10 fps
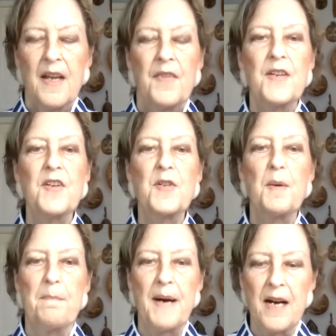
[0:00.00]
This is
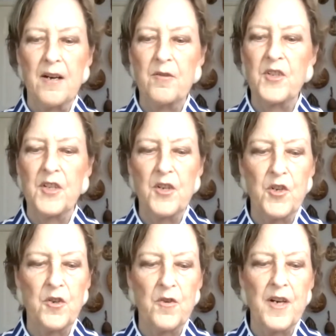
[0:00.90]
about
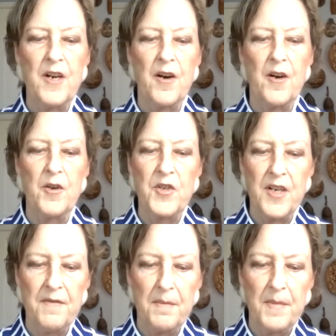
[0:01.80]
assuring our host
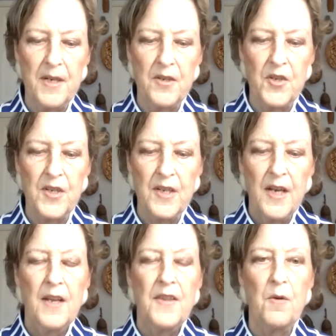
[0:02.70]
governments
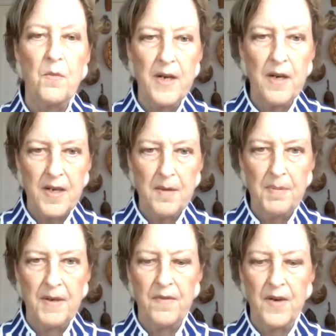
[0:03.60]
that we are
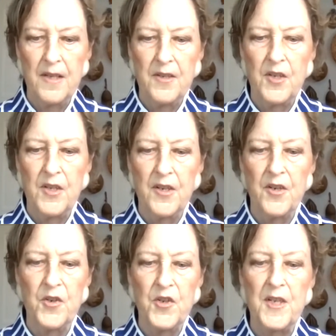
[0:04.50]
keeping
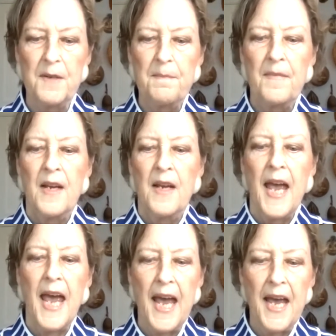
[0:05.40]
volunteers
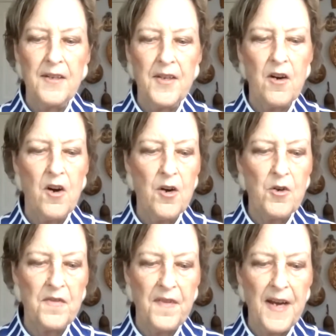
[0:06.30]
and their
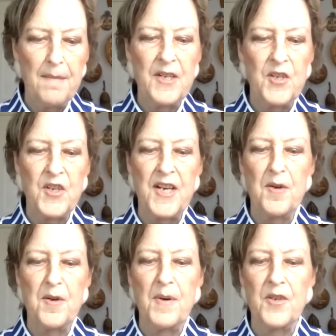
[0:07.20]
host families,
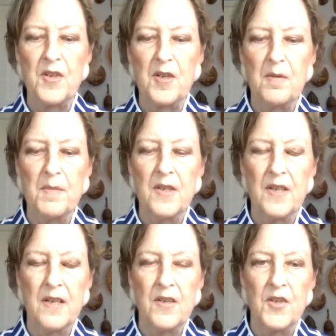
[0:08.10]
counterparts, and
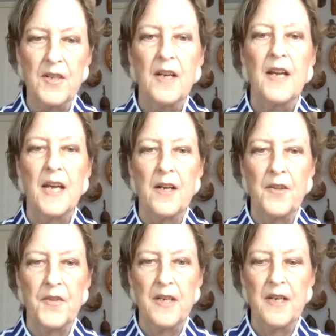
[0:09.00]
communities
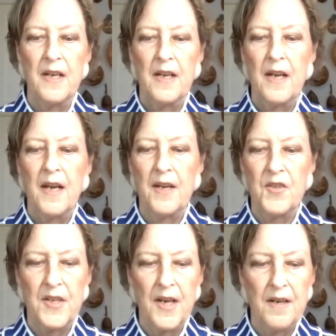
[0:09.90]
healthy and
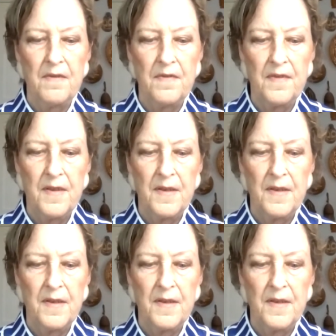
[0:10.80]
safe.